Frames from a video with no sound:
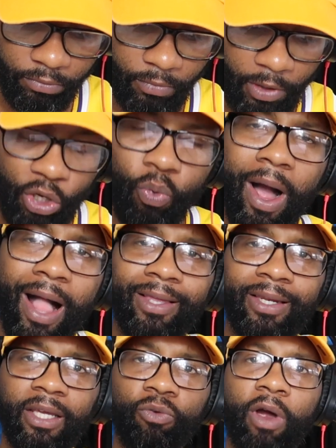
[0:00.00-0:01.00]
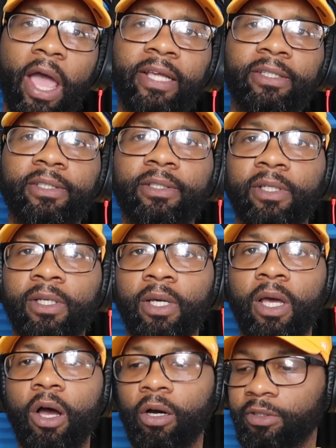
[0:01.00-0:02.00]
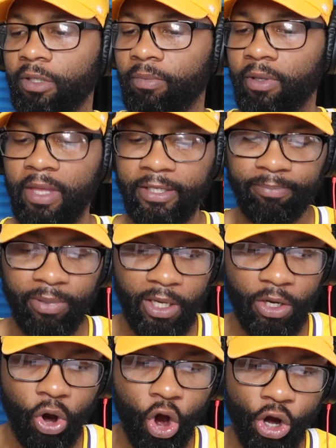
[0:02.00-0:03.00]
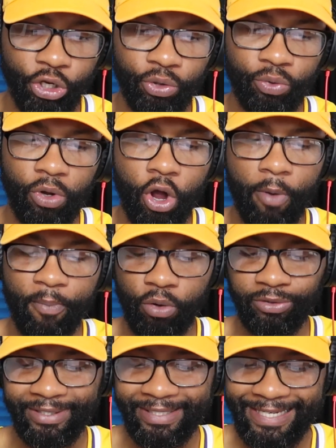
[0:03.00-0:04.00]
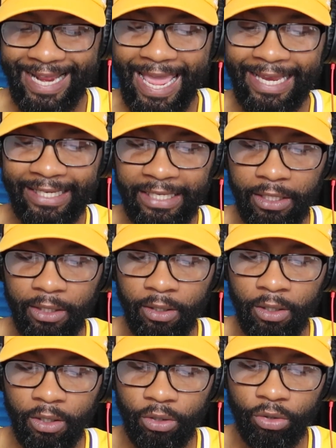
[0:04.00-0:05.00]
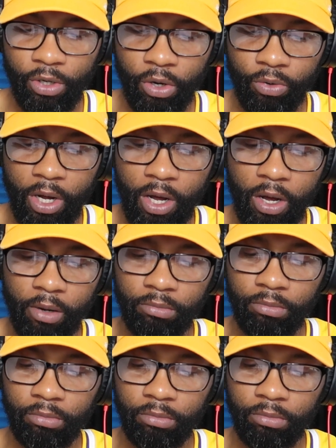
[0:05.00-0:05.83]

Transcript: equality rights are something that's being argued almost daily, to